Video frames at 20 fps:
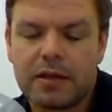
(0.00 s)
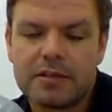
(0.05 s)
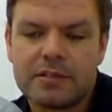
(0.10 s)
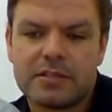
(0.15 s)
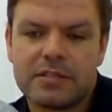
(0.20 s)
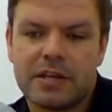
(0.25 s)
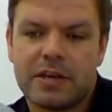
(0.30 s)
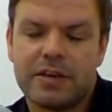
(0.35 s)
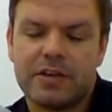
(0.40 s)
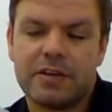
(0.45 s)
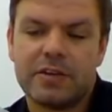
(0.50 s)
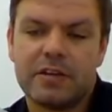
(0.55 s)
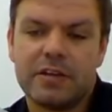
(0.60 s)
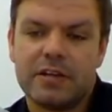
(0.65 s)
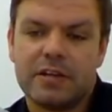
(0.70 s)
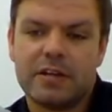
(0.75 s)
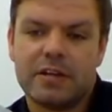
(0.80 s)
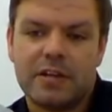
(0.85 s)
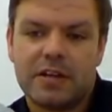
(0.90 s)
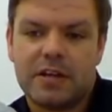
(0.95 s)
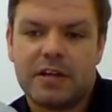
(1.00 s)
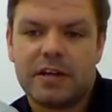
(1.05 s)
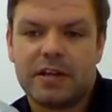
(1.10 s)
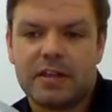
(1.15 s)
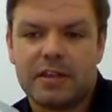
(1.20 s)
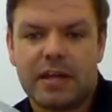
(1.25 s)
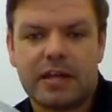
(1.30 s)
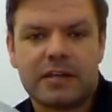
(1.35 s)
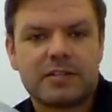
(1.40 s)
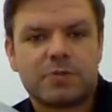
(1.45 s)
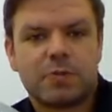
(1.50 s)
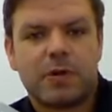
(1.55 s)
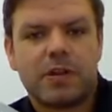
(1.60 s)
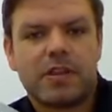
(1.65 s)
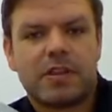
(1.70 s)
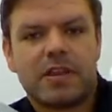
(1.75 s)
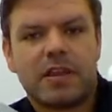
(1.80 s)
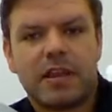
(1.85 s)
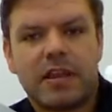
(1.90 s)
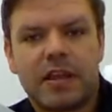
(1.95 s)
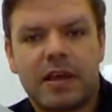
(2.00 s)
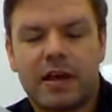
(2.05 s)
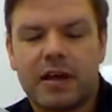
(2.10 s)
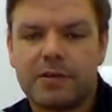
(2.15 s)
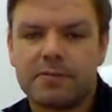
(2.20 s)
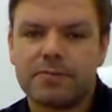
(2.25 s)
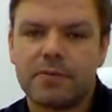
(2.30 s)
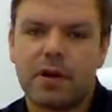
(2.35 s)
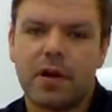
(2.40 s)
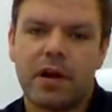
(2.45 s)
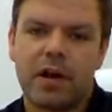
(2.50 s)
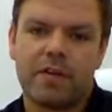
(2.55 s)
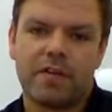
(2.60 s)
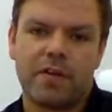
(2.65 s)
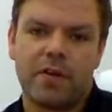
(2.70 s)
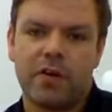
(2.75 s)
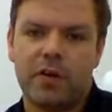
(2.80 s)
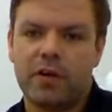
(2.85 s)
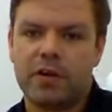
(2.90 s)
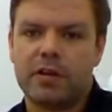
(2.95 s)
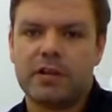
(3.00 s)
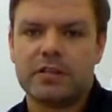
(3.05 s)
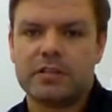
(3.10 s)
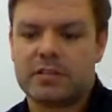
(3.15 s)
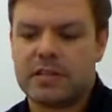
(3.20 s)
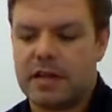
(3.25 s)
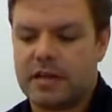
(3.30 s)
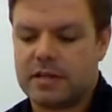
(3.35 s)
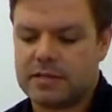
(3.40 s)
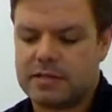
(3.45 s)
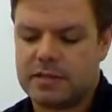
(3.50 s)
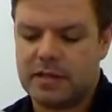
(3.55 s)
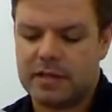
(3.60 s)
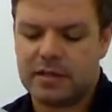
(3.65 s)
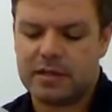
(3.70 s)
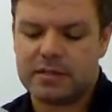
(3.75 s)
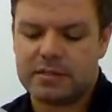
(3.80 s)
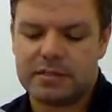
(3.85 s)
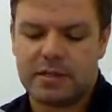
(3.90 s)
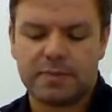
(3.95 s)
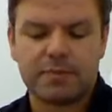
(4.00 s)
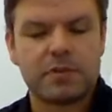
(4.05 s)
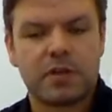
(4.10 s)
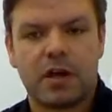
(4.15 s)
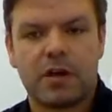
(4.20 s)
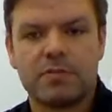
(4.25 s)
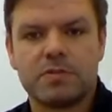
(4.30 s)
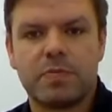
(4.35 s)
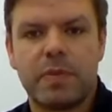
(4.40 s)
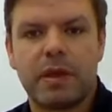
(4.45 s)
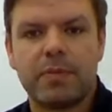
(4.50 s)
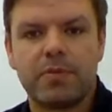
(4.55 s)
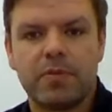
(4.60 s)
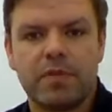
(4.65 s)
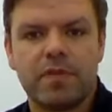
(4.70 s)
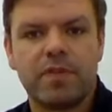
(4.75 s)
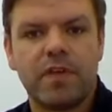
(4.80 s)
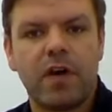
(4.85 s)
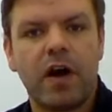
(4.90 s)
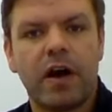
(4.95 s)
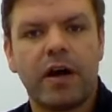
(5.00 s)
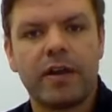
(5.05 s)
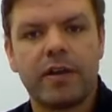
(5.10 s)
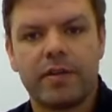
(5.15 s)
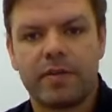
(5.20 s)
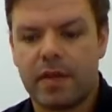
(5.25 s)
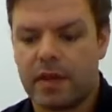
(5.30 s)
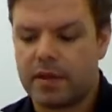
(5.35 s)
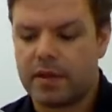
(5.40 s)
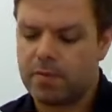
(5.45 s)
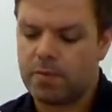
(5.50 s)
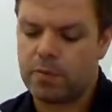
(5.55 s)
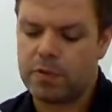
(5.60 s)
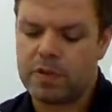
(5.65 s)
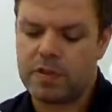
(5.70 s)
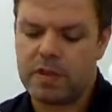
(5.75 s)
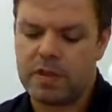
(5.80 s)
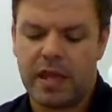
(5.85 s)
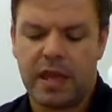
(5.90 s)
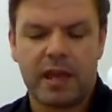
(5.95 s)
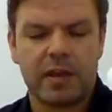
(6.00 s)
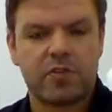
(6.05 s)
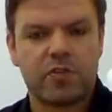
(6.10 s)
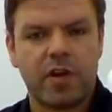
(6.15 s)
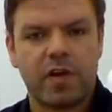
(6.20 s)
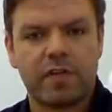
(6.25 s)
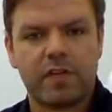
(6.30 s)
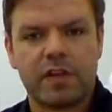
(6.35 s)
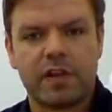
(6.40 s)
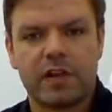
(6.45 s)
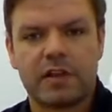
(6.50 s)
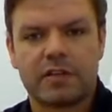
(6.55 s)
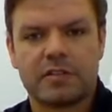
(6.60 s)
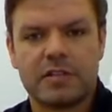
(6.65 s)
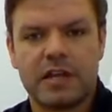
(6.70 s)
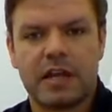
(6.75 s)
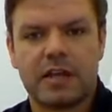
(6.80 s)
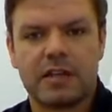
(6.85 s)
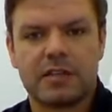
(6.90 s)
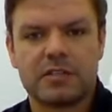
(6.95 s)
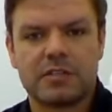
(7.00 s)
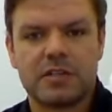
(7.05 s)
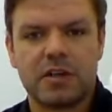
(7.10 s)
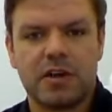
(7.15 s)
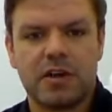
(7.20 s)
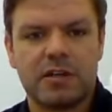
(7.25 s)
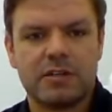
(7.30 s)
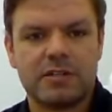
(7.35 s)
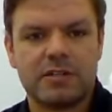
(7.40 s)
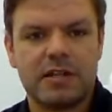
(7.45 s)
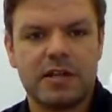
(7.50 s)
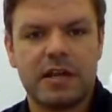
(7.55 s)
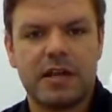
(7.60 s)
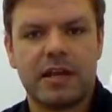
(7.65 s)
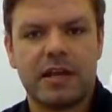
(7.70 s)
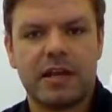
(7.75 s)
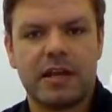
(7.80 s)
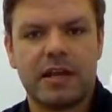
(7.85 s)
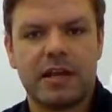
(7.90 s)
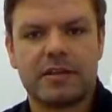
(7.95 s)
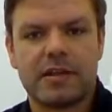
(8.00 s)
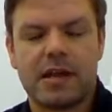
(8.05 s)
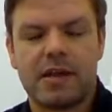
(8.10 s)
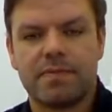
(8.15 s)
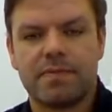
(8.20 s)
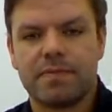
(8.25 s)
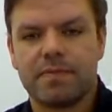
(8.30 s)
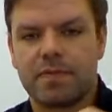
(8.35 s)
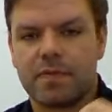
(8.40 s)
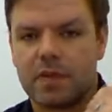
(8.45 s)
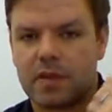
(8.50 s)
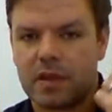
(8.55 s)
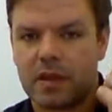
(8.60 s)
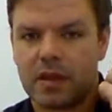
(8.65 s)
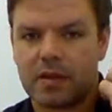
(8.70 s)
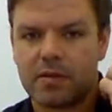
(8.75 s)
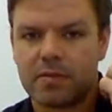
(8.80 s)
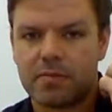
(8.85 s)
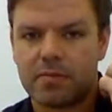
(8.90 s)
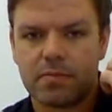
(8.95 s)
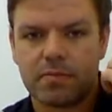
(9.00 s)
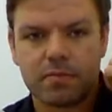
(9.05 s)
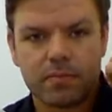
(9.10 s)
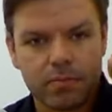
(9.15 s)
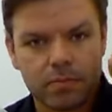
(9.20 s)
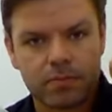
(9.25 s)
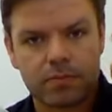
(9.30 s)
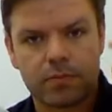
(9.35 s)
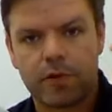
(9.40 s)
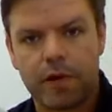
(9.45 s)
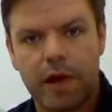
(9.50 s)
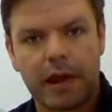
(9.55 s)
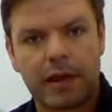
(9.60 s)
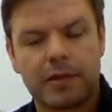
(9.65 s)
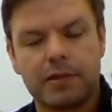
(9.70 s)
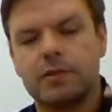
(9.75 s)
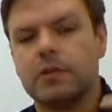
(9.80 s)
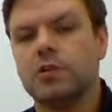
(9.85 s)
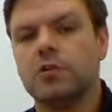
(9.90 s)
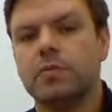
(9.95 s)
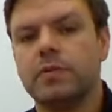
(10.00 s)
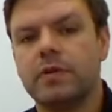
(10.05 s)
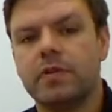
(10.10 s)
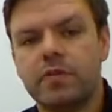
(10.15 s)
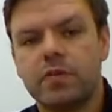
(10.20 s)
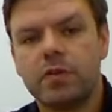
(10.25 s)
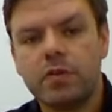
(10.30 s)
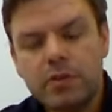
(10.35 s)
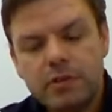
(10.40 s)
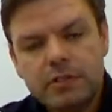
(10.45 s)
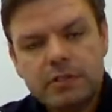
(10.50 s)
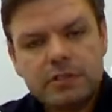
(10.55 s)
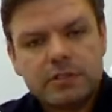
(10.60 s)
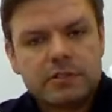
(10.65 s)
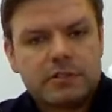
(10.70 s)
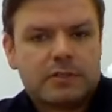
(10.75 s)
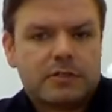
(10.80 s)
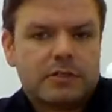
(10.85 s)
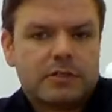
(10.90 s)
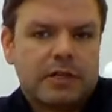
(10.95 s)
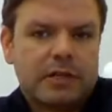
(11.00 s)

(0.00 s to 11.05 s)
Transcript: So that's one thing I have heard, is that sometimes people find that with the air traveling down the sides there, it can create a little bit of noise.